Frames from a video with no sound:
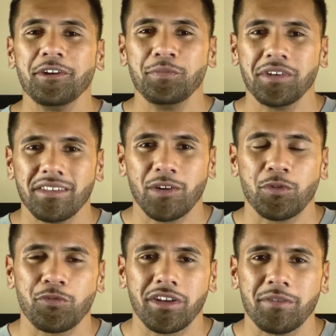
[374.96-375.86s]
book that I would
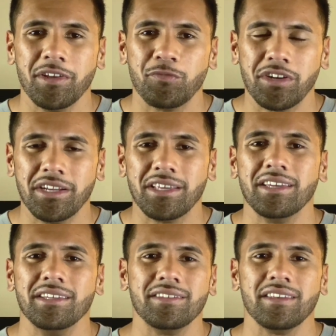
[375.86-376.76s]
recommend reading
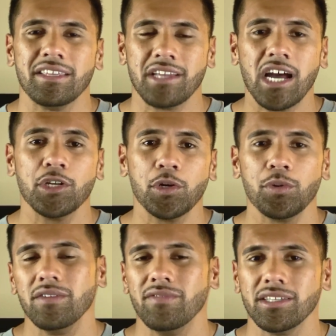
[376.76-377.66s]
is The Dando
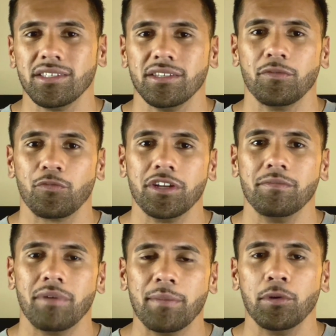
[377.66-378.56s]
Investor, written
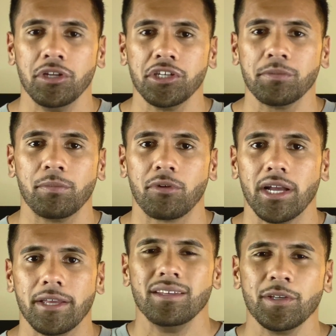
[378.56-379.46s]
by Monish
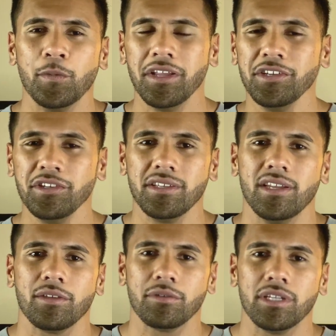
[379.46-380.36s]
Pabrai. So Monish is
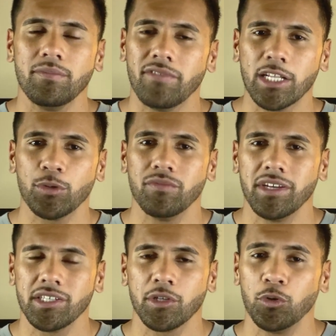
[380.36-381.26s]
another deep value
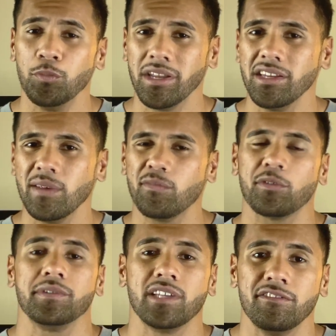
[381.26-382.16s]
investor who made a name for
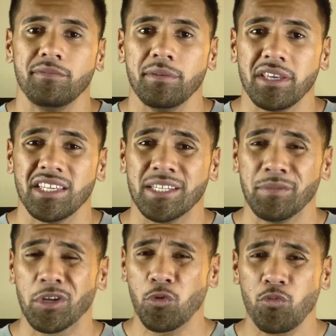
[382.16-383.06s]
himself by making some
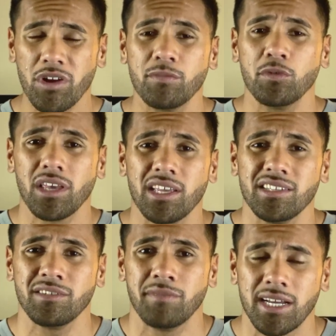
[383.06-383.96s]
incredible gains
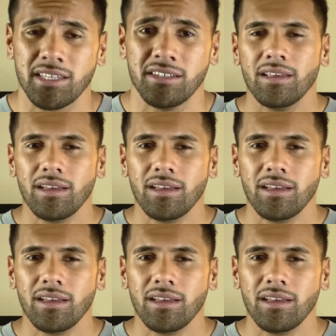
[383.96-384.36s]
in the market.